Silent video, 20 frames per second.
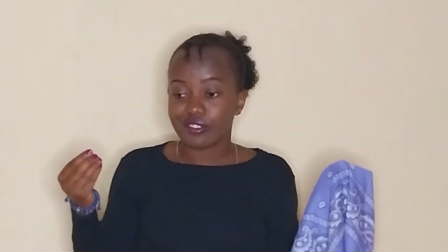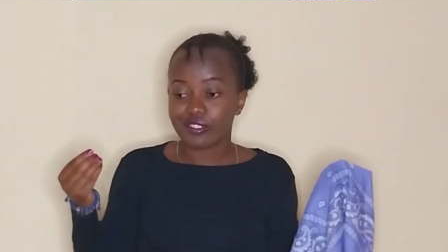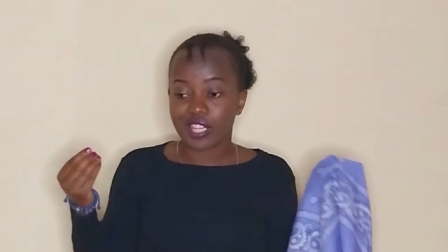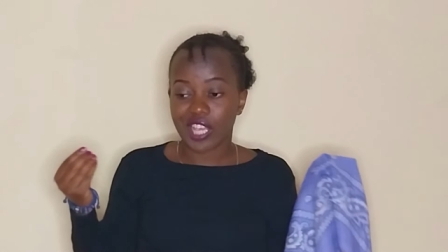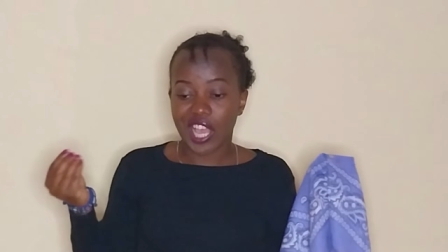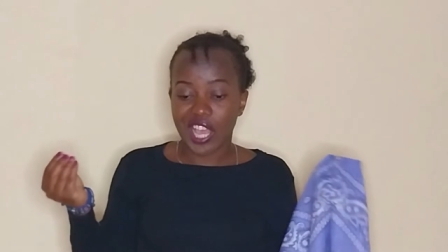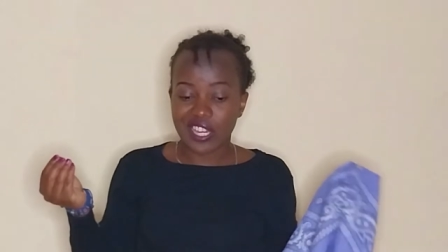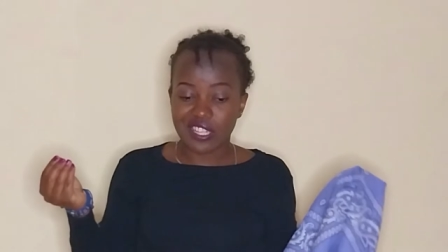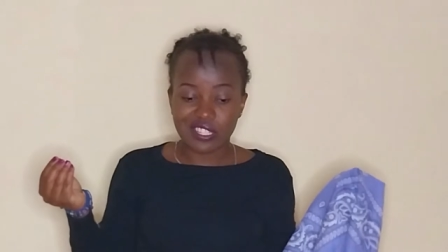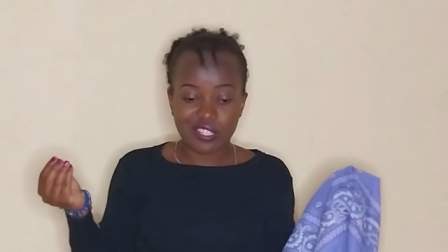
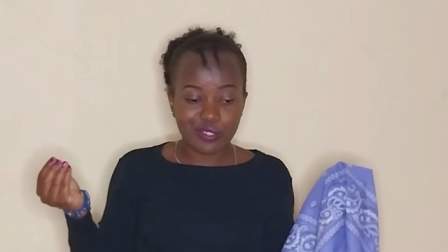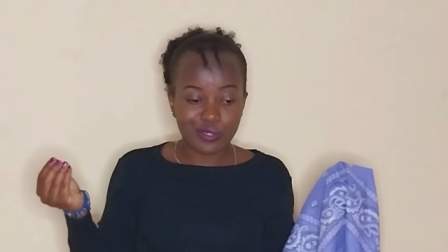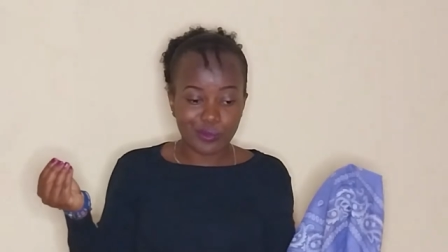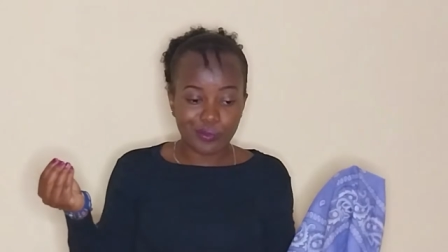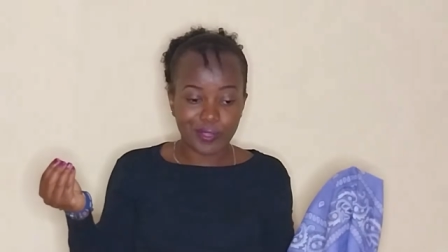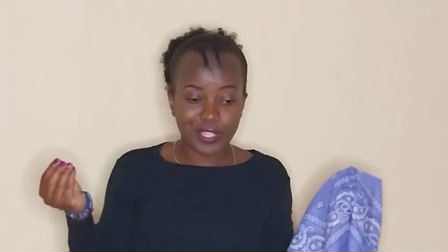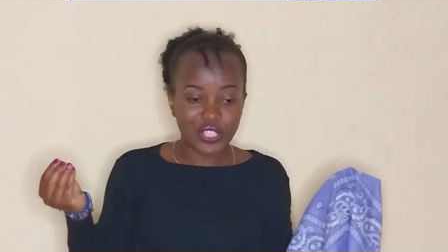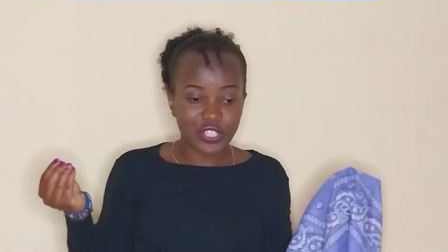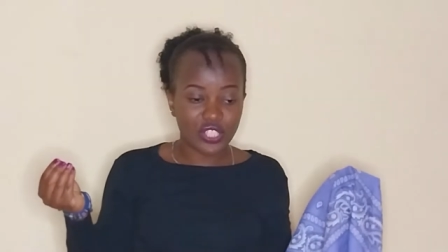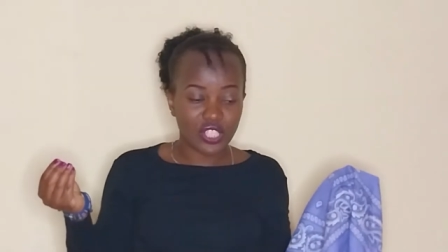cut so
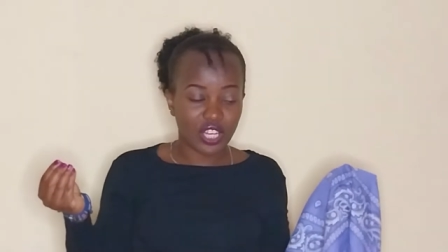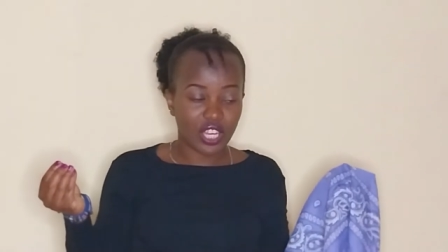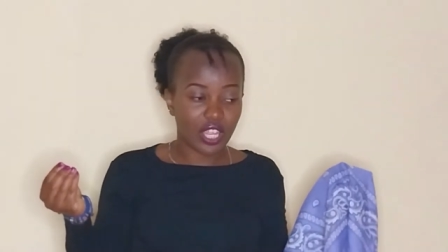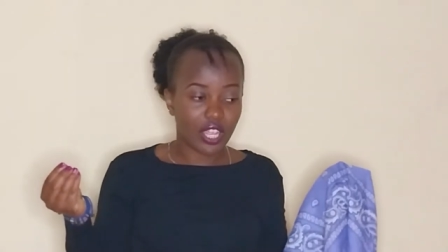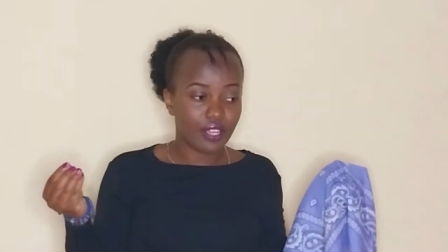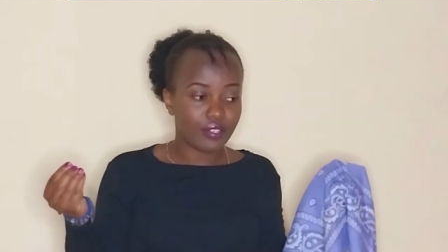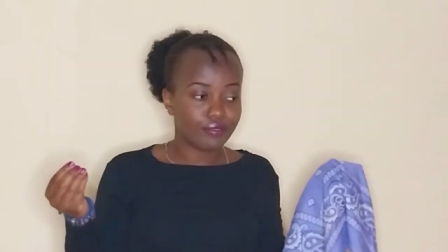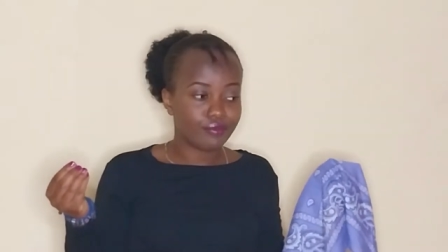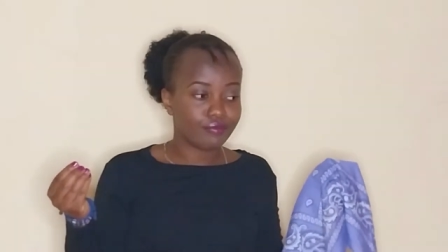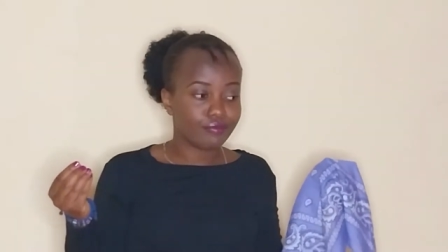much
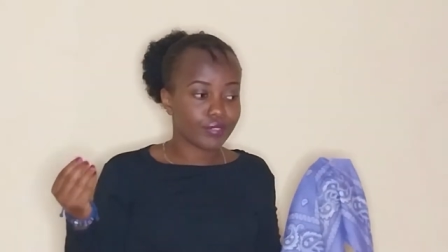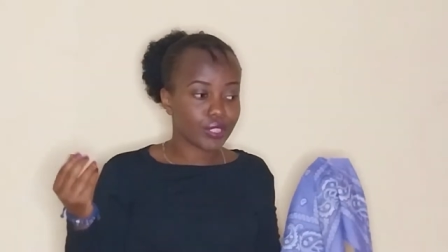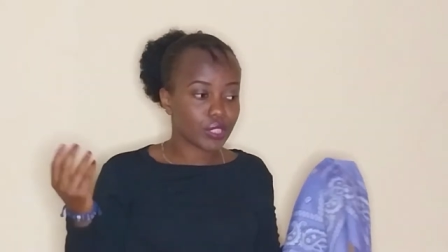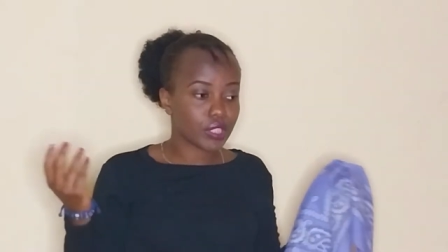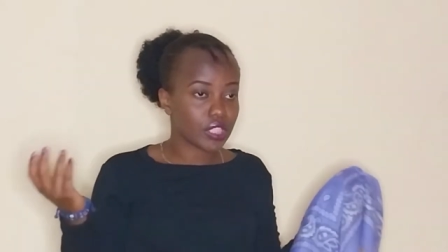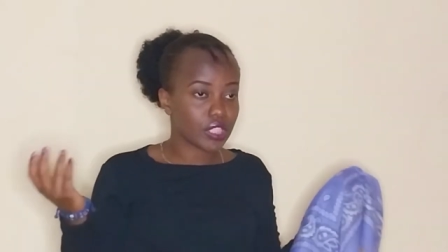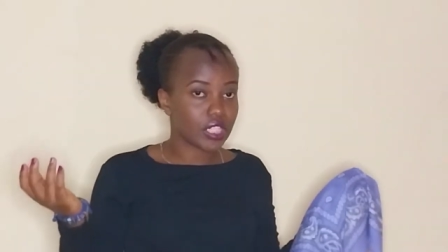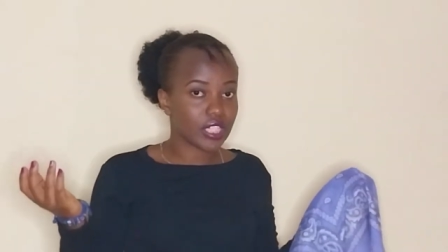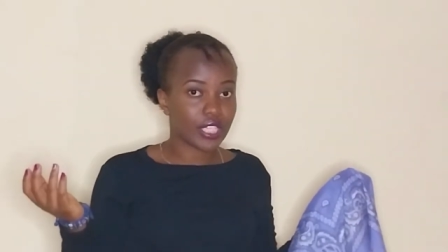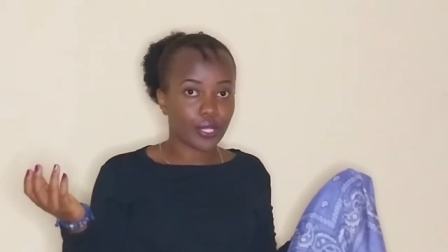hair
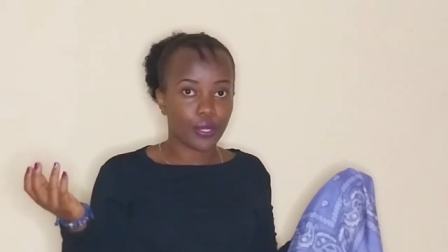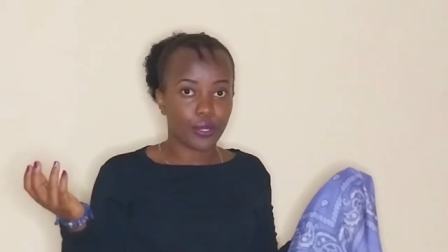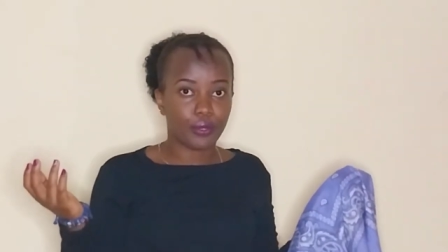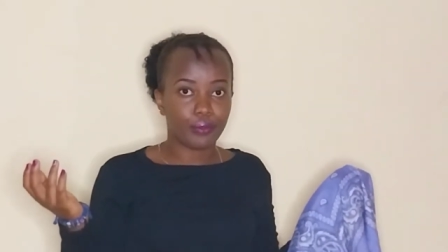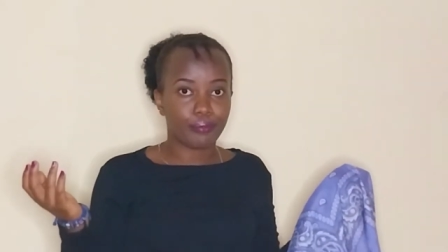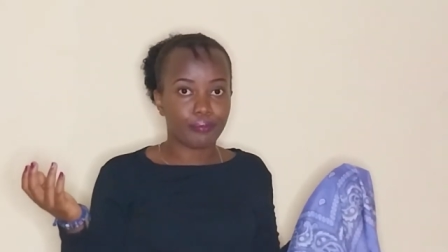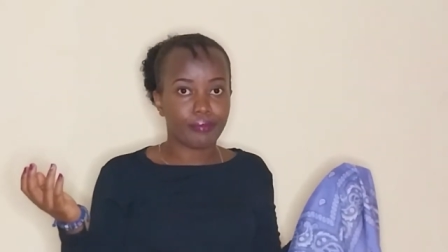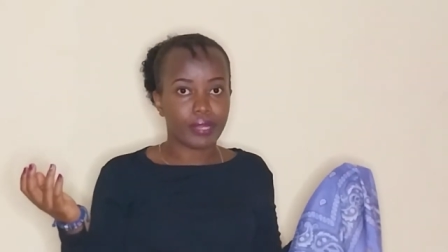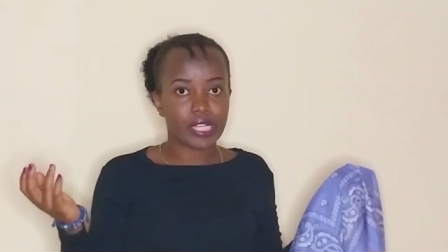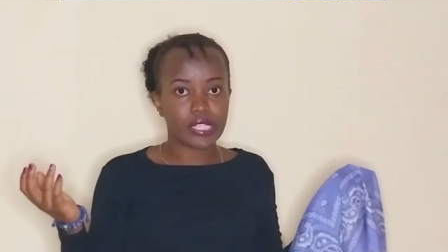using the
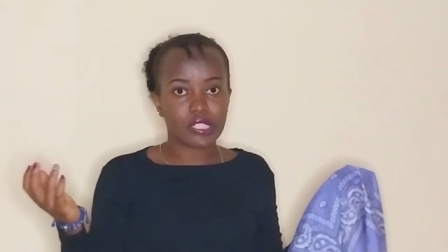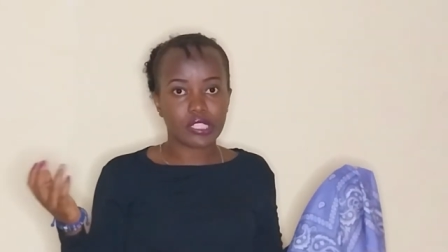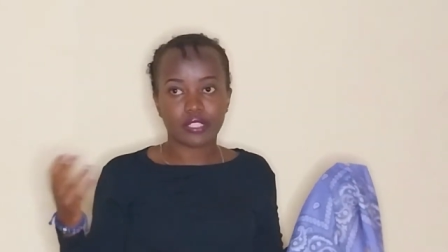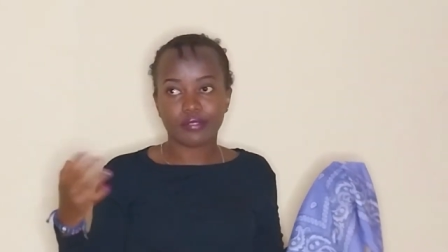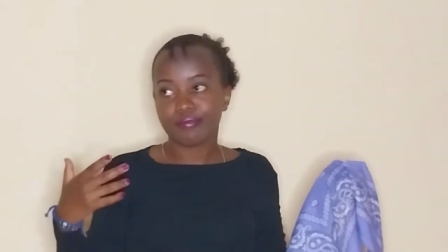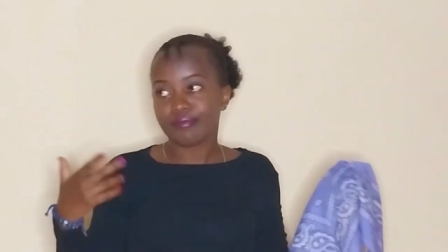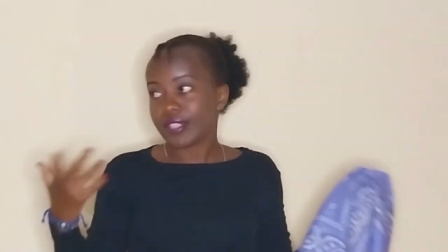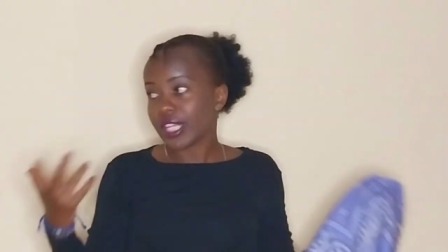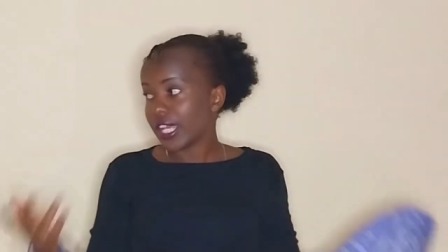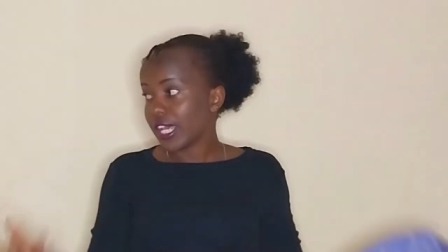comb, but
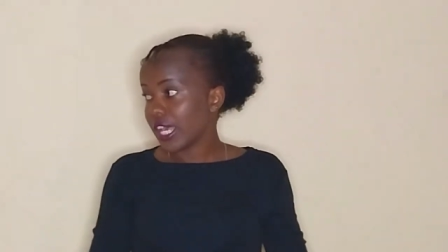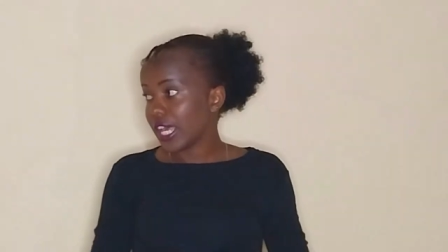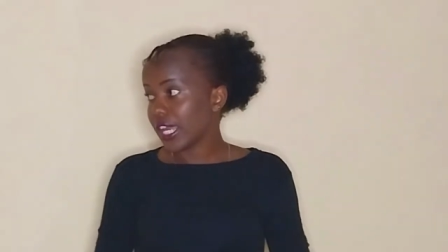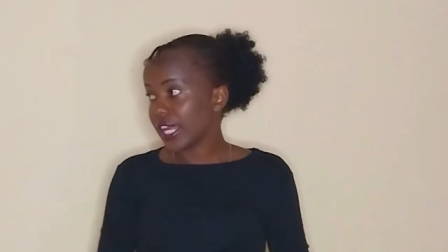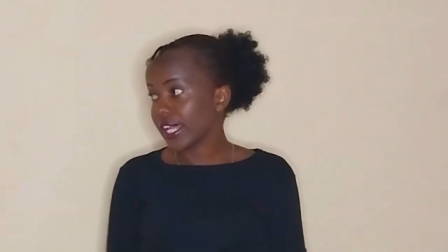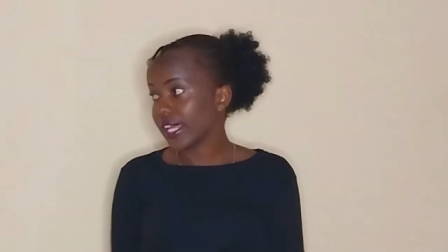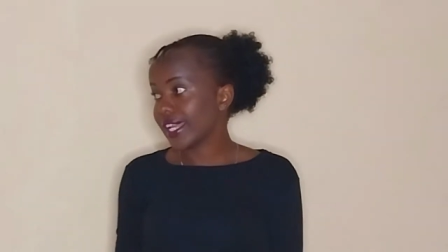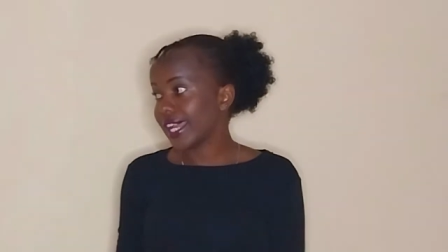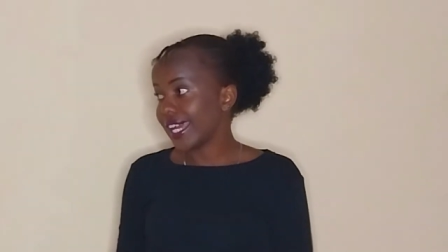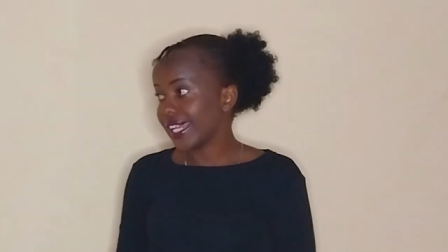
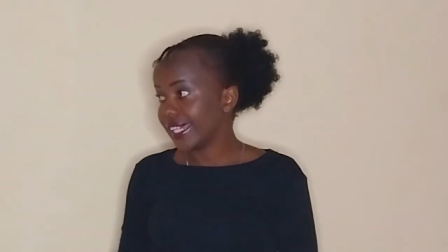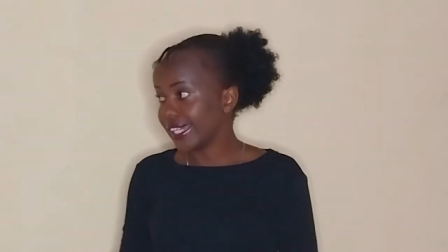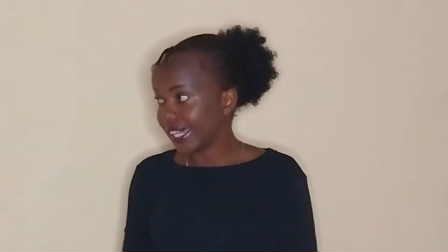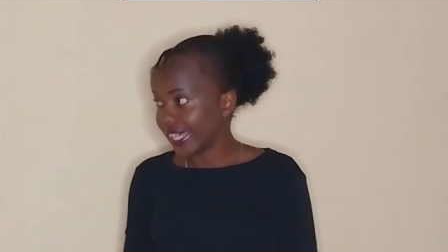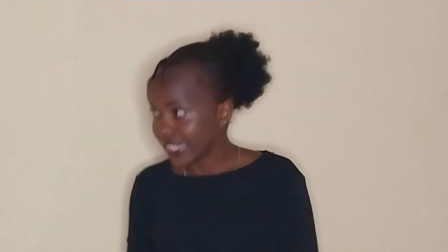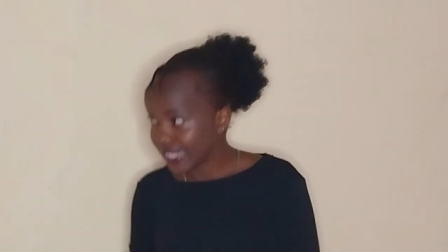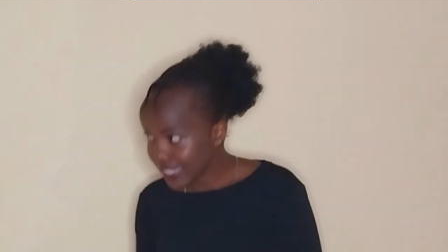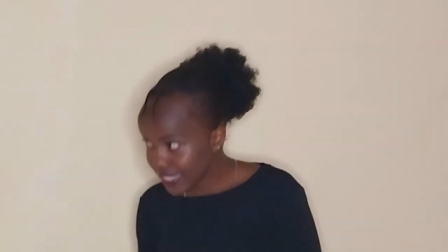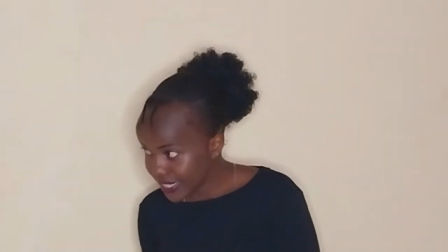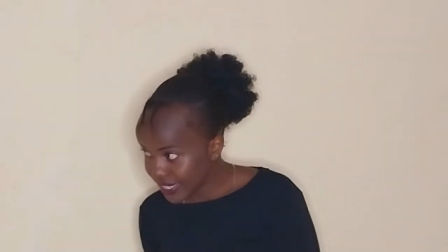
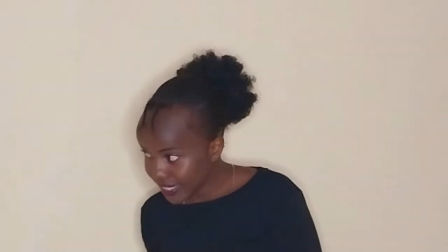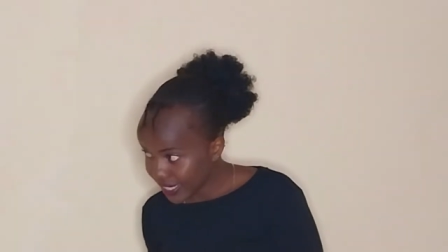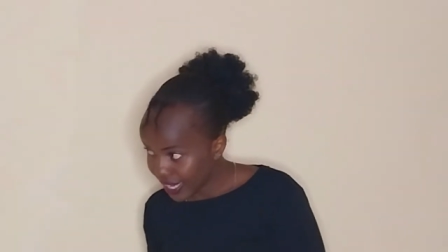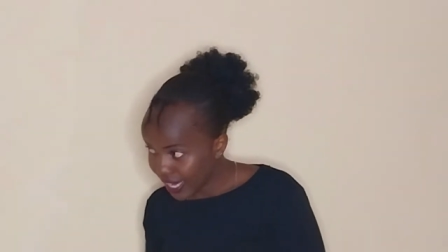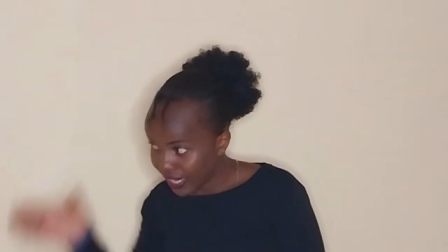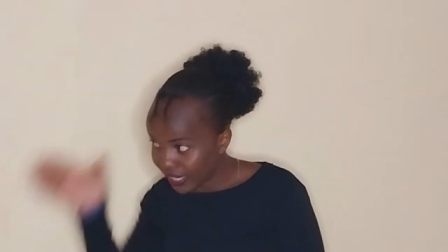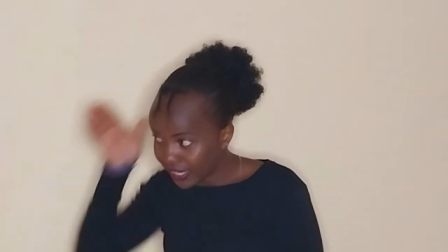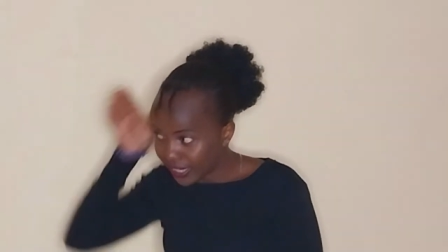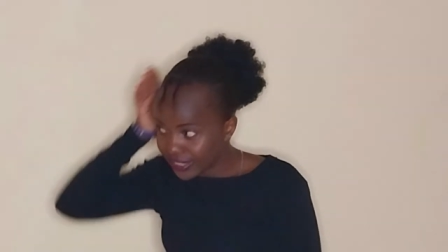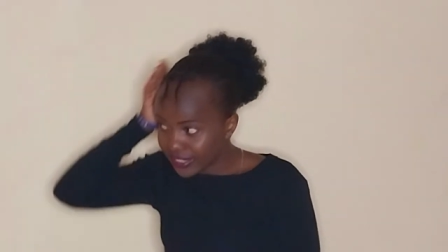regardless,
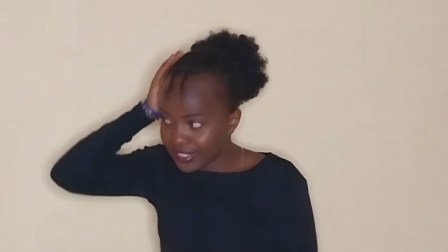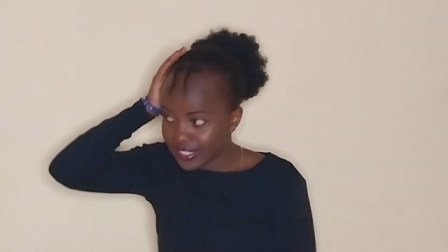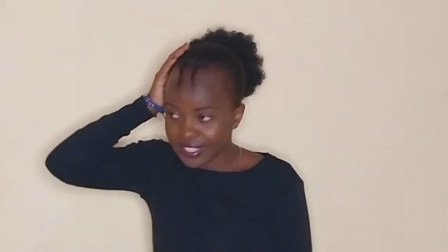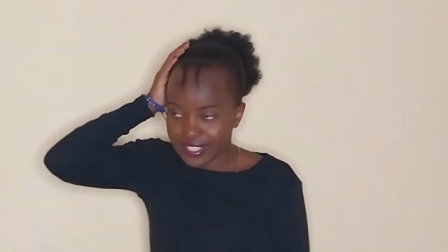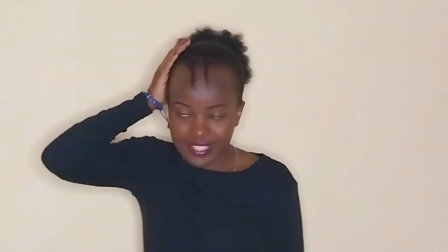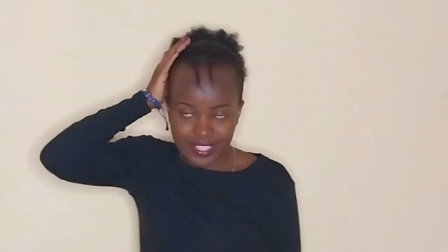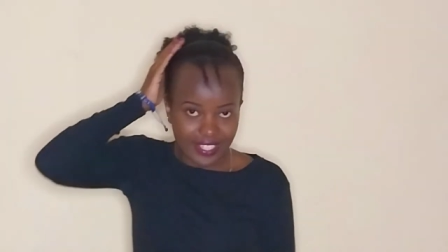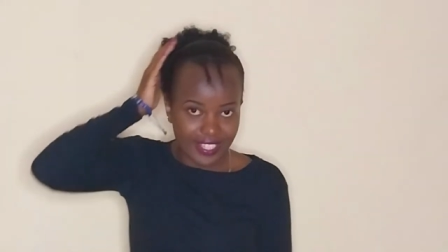at least it's